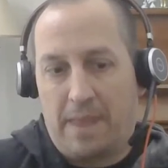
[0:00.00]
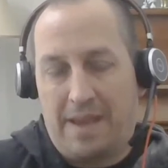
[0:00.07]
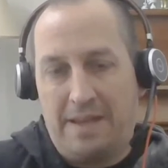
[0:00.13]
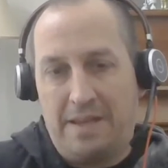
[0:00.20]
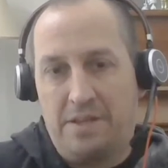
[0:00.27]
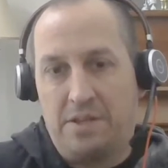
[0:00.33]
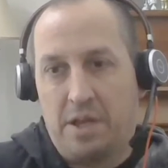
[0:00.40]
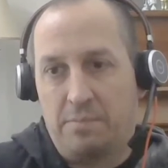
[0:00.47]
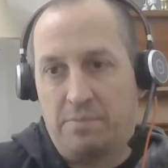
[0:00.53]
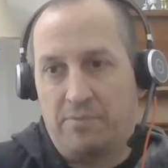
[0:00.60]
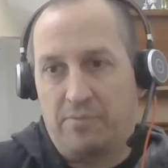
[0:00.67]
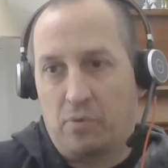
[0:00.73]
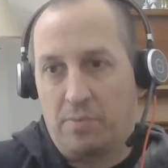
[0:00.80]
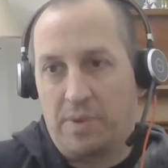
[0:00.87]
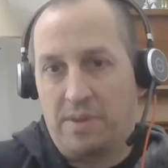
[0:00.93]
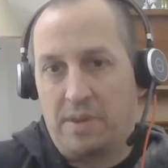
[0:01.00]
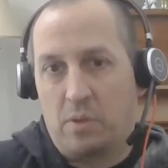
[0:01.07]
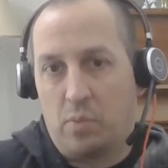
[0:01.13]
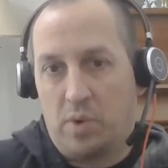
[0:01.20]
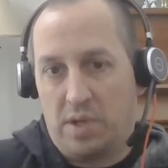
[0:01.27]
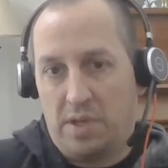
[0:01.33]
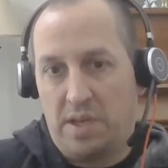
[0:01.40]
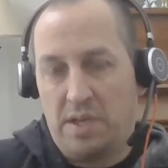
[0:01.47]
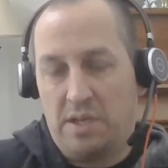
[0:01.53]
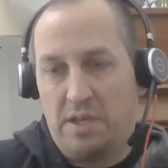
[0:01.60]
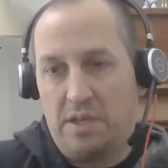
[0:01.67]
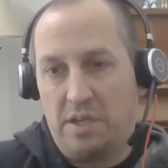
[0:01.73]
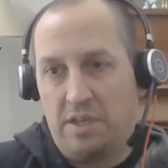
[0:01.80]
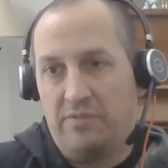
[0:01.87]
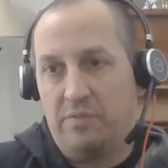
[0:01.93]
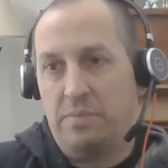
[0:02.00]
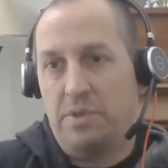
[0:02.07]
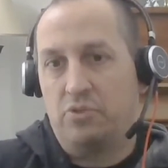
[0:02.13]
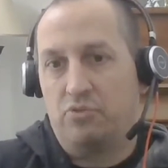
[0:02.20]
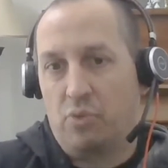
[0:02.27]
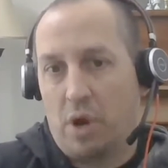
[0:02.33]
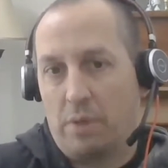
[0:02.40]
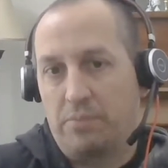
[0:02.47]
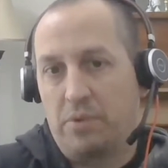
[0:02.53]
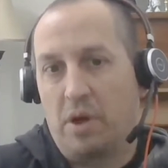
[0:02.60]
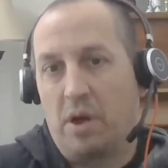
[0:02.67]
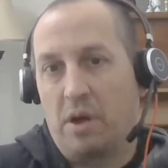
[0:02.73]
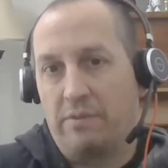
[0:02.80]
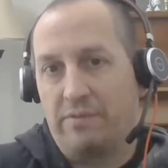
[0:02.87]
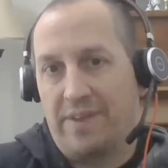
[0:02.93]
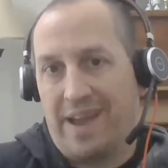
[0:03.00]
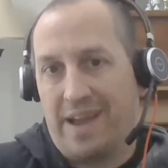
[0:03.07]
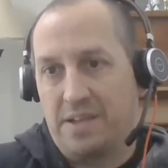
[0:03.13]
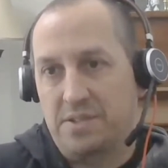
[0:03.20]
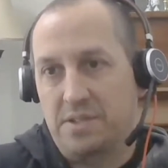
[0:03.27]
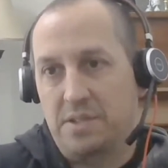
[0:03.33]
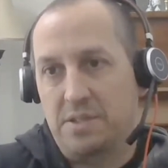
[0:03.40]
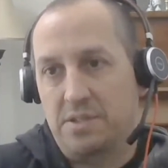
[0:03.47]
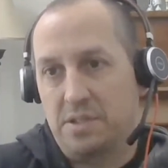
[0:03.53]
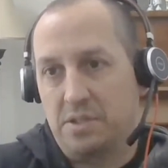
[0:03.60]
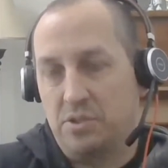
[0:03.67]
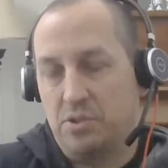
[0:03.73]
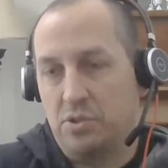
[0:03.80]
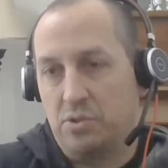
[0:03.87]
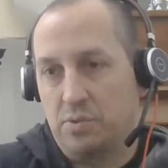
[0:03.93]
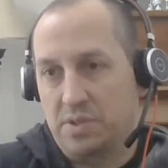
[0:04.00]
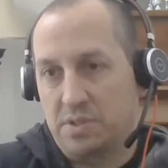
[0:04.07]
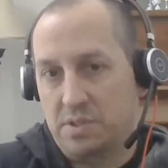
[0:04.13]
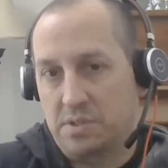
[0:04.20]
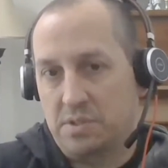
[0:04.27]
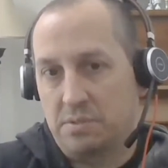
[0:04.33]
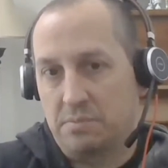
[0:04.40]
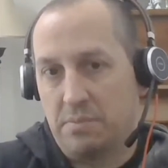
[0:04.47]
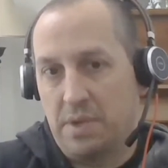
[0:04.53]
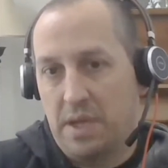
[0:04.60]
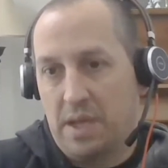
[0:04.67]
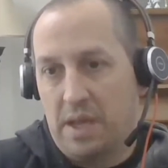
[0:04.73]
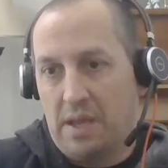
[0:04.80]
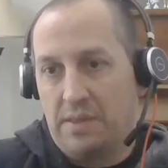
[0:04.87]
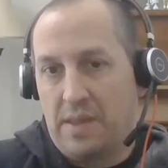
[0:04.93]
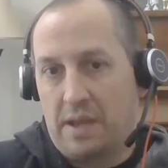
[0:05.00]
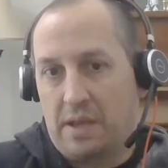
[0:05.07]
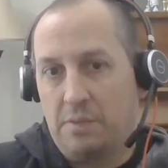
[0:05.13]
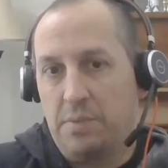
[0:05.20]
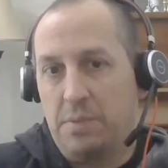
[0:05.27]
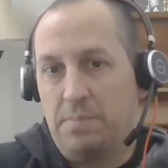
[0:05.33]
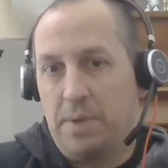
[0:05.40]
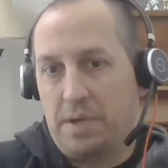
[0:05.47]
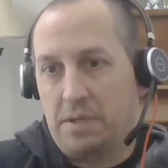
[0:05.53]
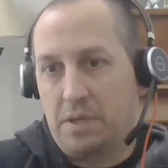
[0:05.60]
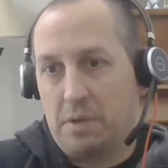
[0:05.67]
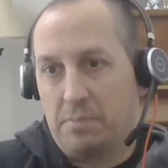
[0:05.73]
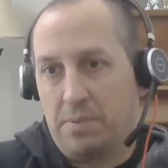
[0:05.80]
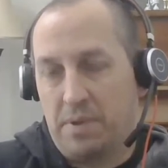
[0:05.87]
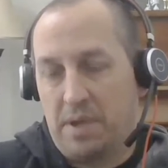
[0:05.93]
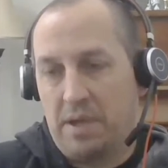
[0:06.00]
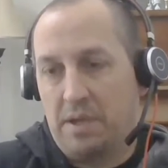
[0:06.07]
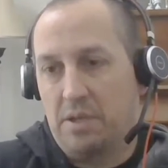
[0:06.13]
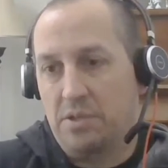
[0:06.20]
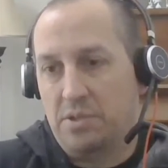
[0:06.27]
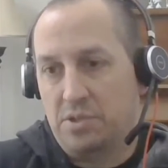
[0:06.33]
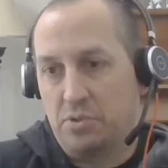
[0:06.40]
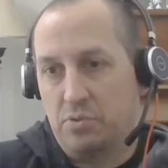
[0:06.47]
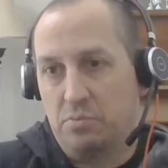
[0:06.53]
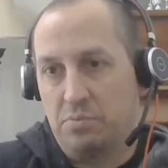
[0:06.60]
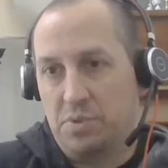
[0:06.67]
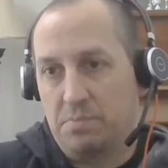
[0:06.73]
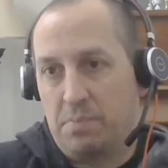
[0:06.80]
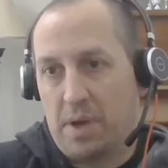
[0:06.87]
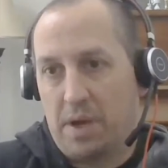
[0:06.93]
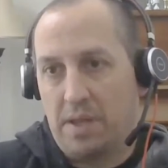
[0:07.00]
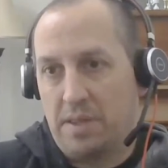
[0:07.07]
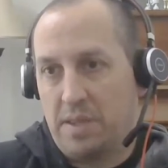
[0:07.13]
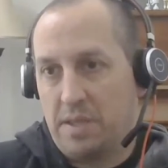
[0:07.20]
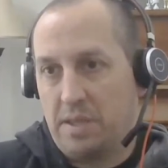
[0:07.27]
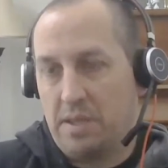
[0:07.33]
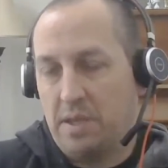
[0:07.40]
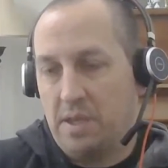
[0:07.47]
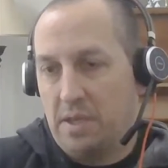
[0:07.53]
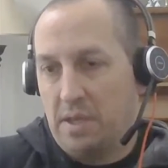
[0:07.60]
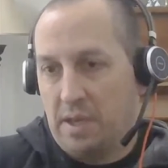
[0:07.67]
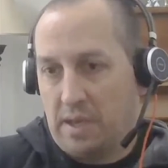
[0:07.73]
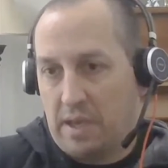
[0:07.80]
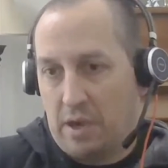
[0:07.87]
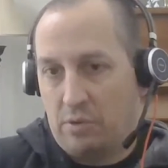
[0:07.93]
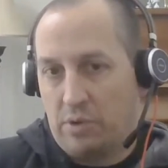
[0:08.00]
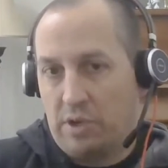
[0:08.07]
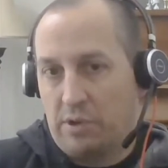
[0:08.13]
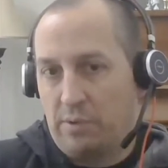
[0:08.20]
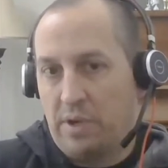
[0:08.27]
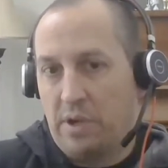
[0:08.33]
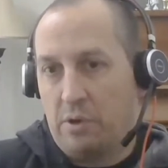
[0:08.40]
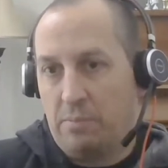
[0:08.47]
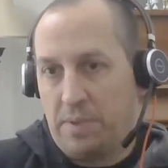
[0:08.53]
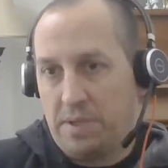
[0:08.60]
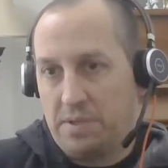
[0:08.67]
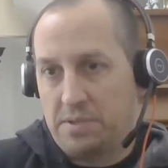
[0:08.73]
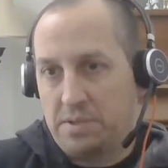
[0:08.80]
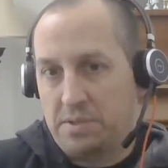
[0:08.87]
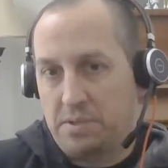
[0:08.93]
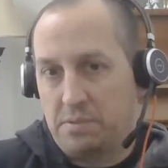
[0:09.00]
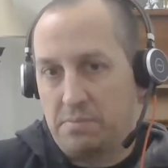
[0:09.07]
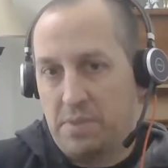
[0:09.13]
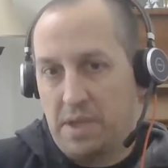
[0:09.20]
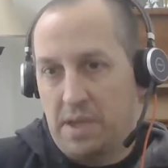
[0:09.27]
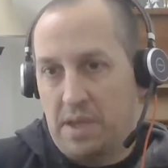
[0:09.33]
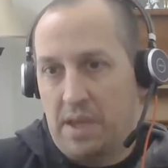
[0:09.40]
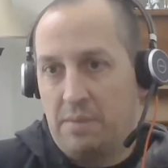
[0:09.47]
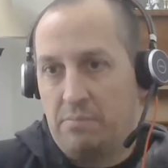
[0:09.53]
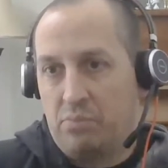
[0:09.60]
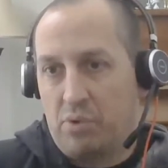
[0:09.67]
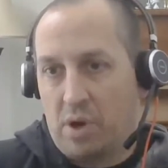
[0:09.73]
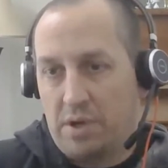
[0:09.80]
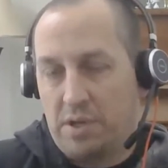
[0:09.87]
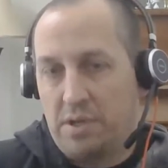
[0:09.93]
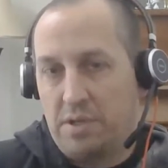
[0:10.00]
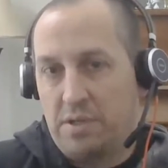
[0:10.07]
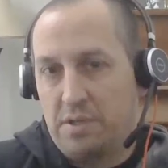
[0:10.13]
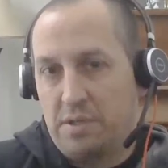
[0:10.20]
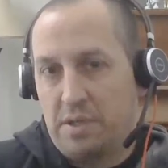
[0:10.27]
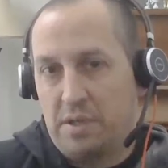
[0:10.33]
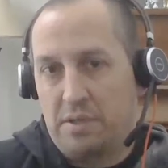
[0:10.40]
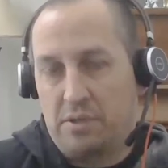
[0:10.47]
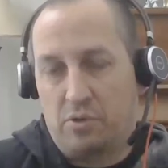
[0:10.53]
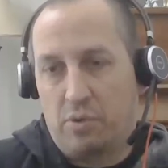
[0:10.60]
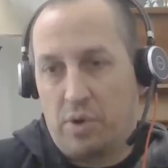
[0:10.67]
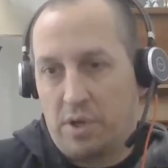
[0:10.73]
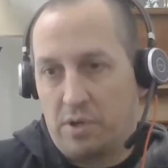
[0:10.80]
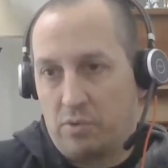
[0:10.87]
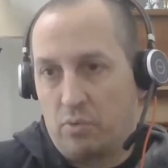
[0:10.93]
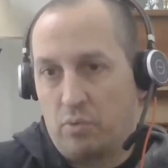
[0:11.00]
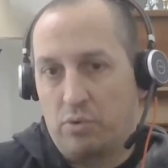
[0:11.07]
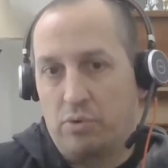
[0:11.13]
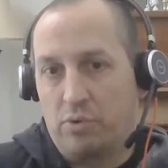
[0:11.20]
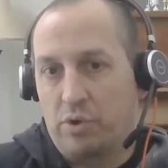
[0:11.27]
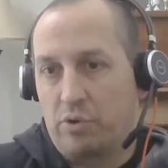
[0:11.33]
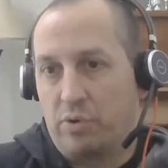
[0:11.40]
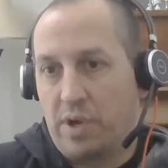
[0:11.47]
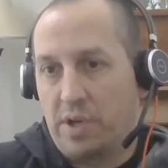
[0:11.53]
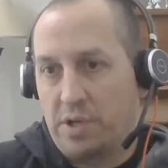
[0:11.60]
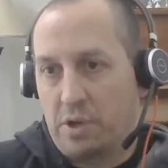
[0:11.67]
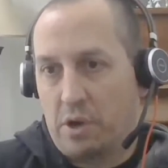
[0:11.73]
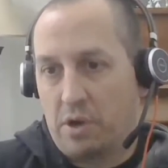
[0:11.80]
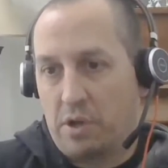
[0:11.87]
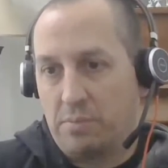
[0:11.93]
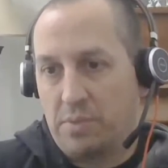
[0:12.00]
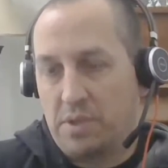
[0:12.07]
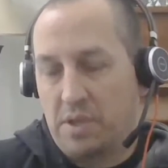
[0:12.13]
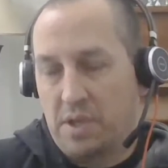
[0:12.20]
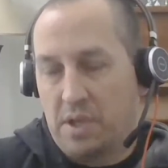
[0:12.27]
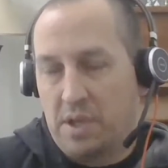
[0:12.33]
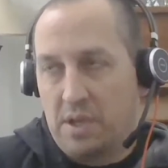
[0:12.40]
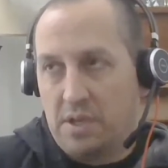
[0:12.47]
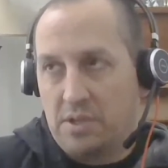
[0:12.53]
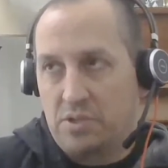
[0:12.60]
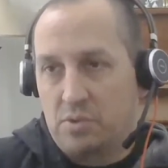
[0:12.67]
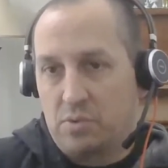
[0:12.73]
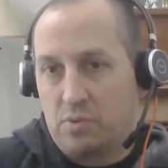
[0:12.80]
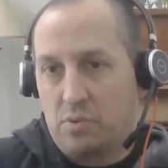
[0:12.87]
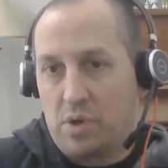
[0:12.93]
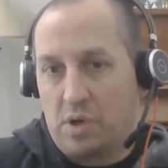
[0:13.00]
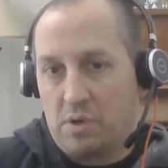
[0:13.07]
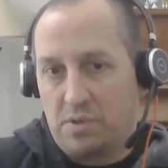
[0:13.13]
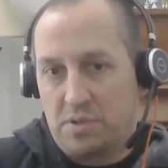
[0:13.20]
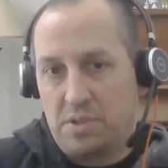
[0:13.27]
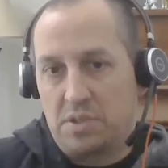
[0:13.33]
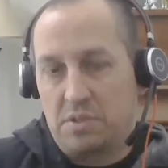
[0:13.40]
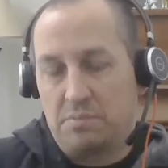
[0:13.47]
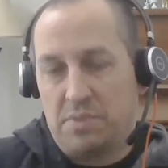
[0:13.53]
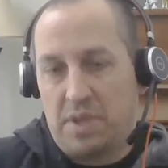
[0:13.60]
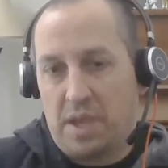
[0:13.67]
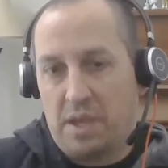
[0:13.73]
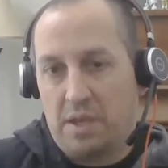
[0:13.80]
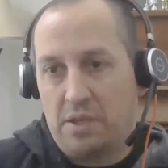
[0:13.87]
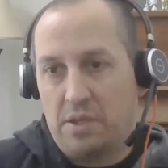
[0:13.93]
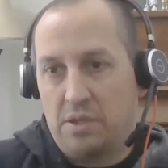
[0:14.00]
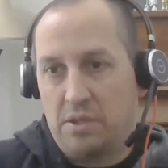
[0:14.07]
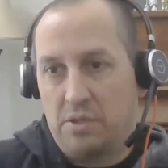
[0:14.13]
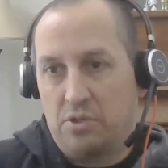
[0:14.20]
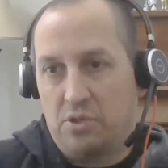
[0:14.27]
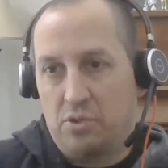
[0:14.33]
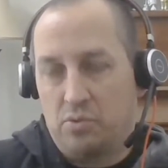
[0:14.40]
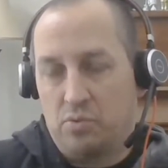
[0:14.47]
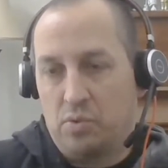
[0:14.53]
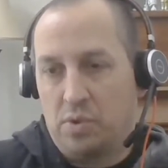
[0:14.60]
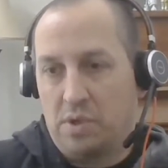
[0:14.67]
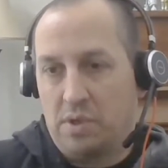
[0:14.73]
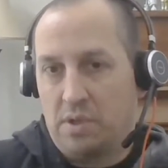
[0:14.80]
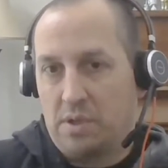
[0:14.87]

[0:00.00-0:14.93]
any type of format that we need. It could even be dropped off as is into a system that could be picked up and consumed by the accounting or ERP system and brought in and create an order or create a document. So our system can do